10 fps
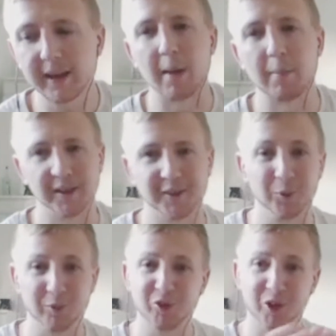habits,
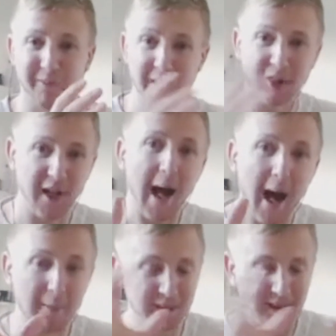because we've just finished the
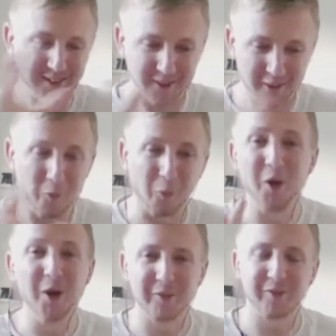habits
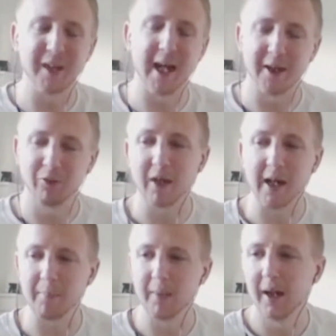word of the acronym,